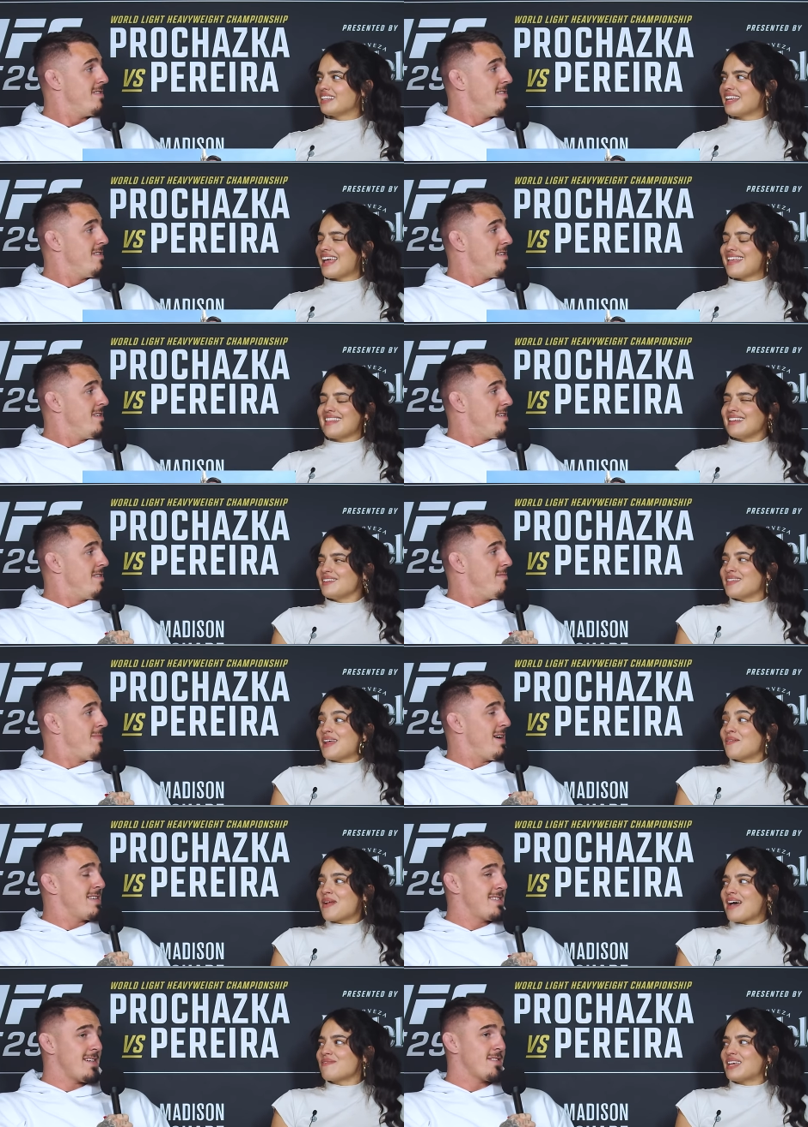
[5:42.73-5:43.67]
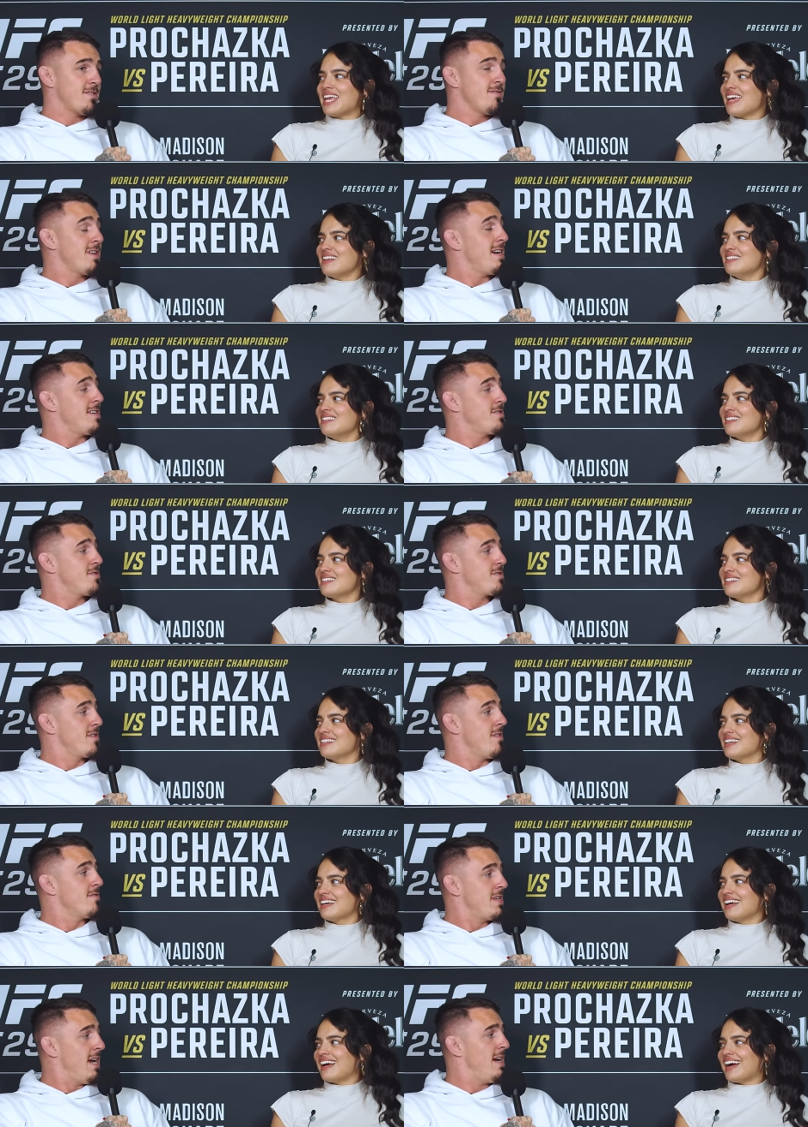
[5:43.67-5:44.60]
Speaker 1: And
Speaker 2: they don't have kids? My tattoo guy's just
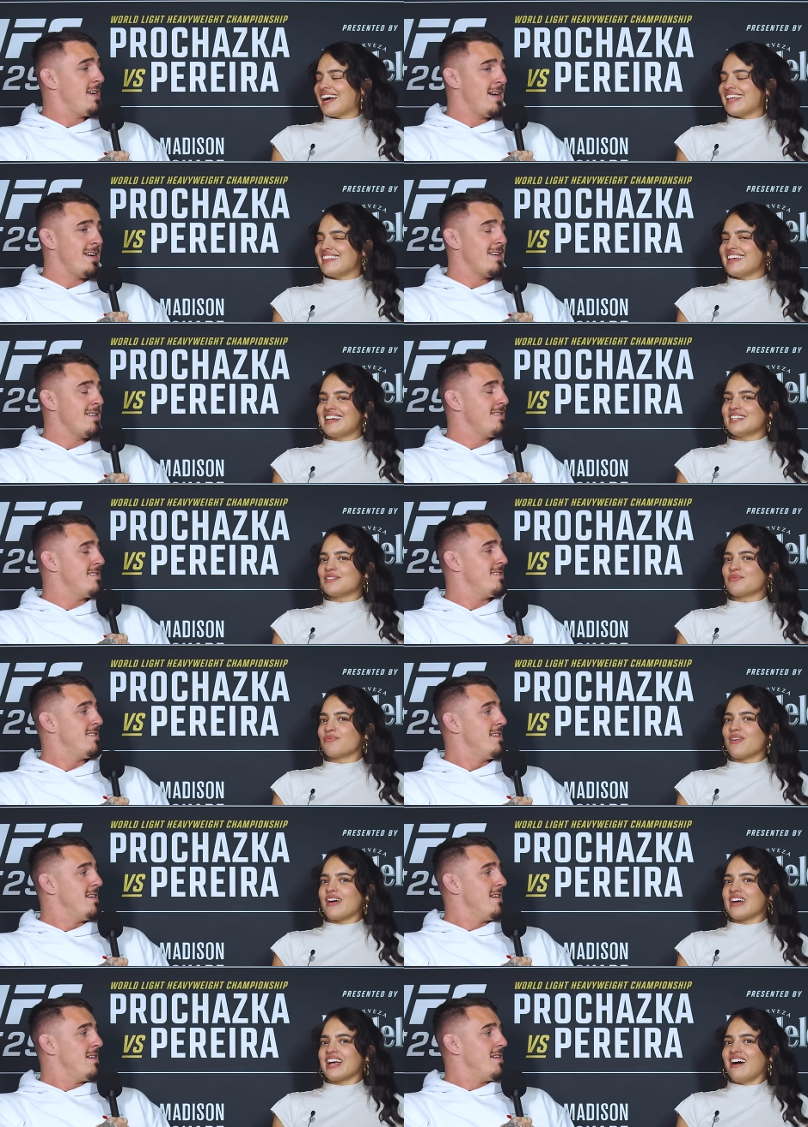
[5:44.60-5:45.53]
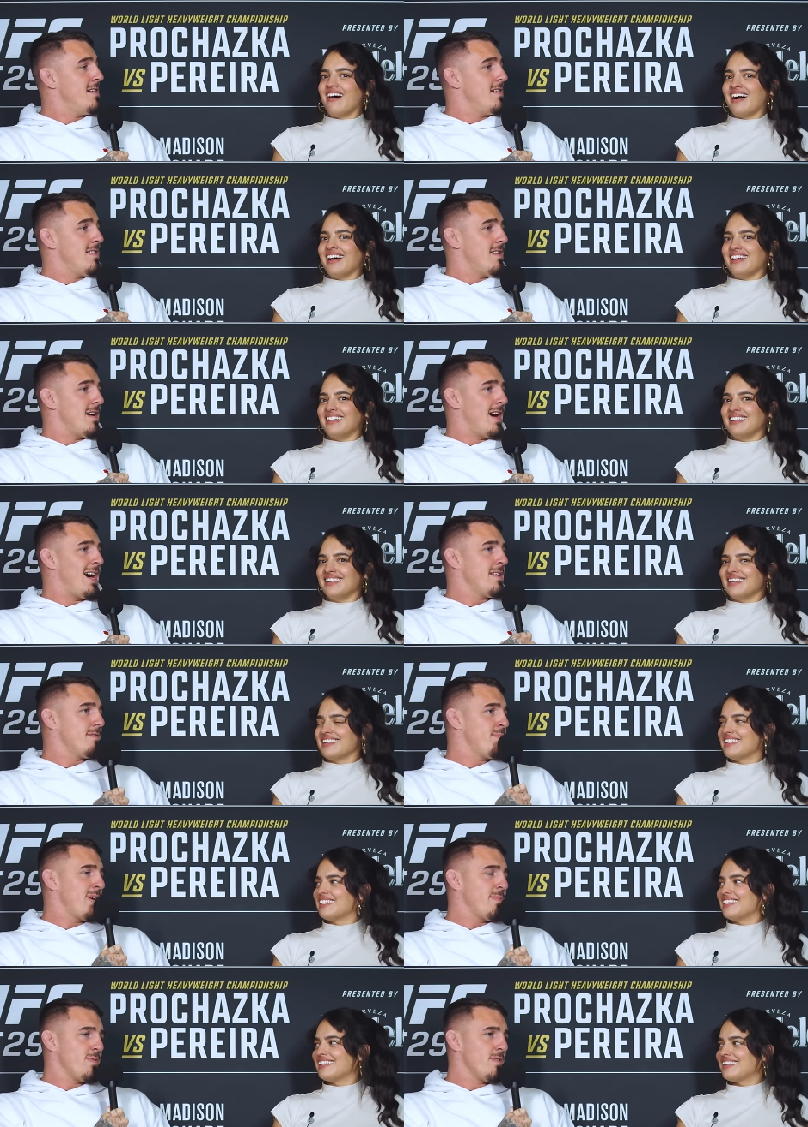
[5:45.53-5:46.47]
gone.
Speaker 1: Yeah, yeah. I think it's very odd.
Speaker 2: And
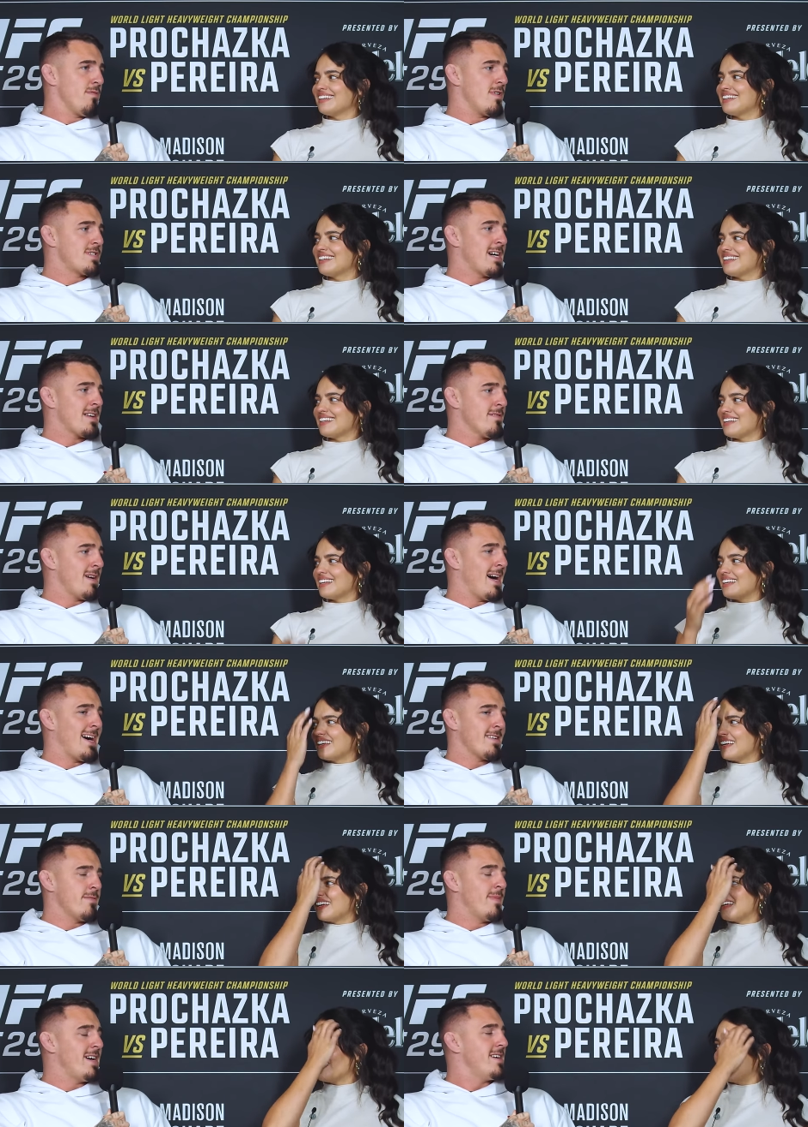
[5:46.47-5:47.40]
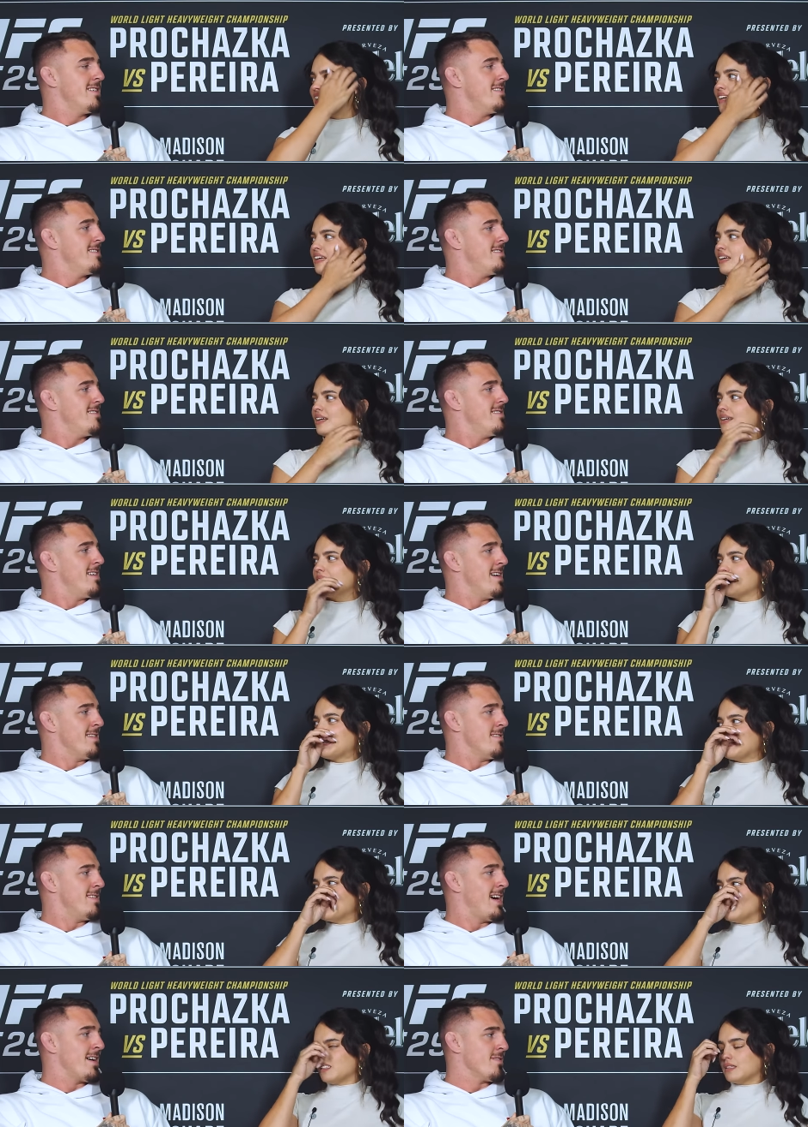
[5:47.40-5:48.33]
people who watch anime and
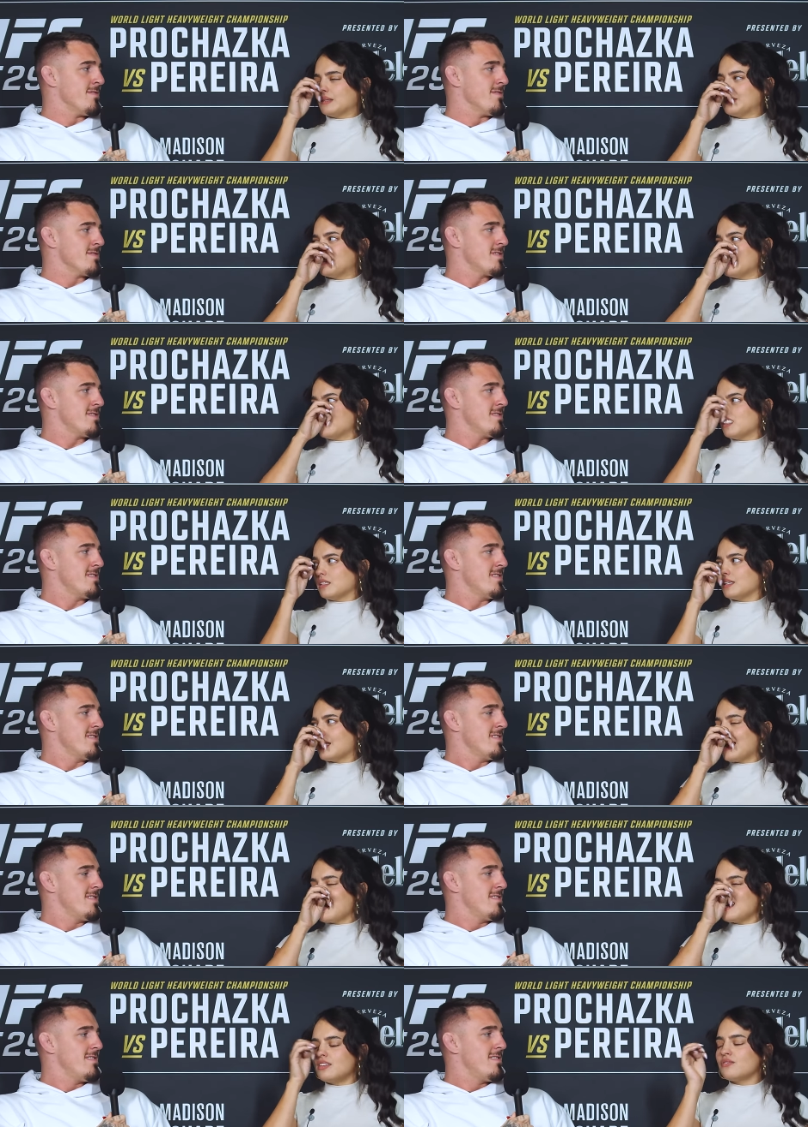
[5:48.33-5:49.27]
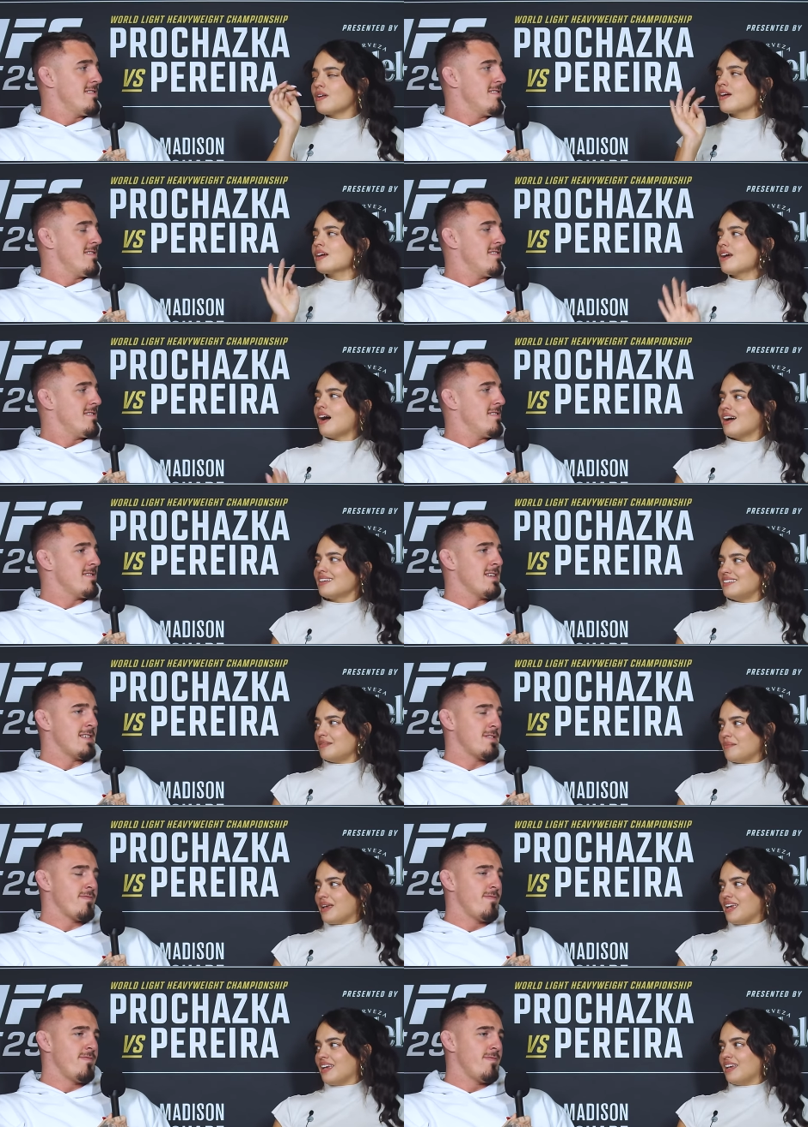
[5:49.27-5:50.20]
they're adults.
Speaker 1: It's very odd
Speaker 2: to
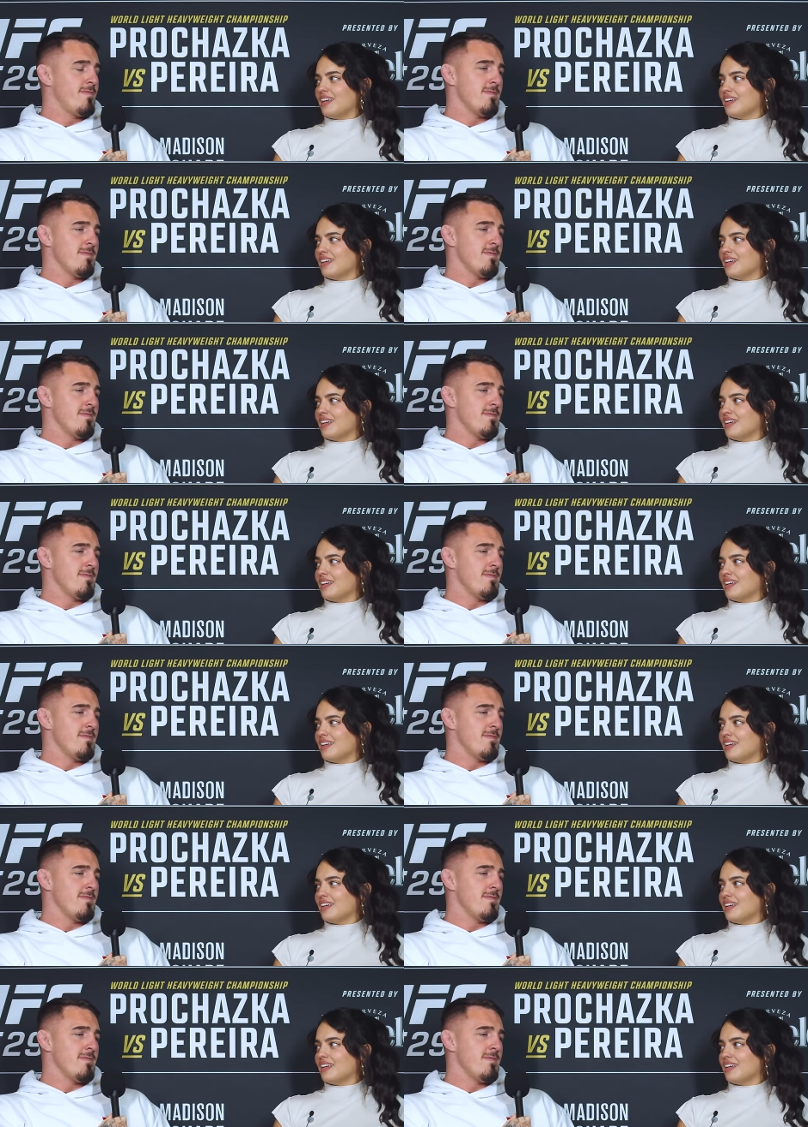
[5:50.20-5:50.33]
me.